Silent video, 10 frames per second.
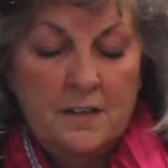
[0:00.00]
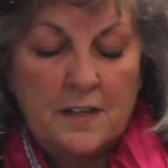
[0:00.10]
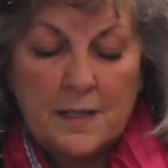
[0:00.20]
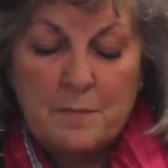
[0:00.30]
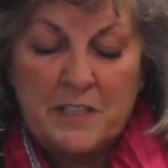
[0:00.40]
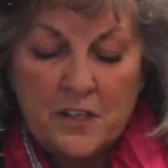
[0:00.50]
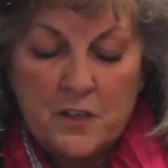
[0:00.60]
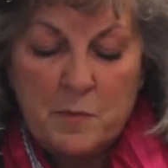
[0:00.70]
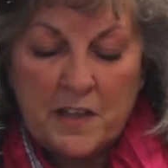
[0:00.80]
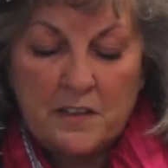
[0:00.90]
Now let me tell
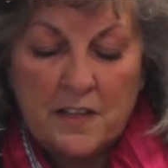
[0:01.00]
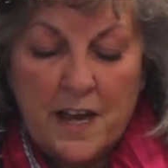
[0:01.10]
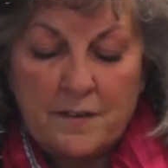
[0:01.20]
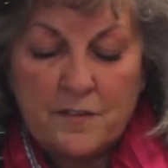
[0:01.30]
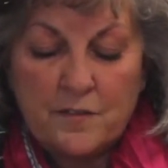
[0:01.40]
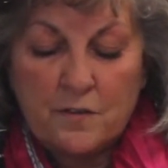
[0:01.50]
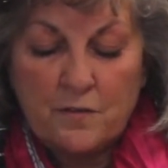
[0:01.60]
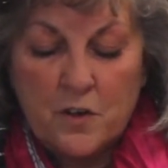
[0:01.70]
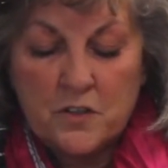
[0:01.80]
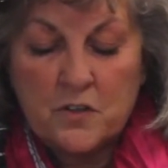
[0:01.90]
you about the lives of our
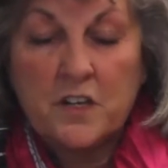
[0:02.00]
foster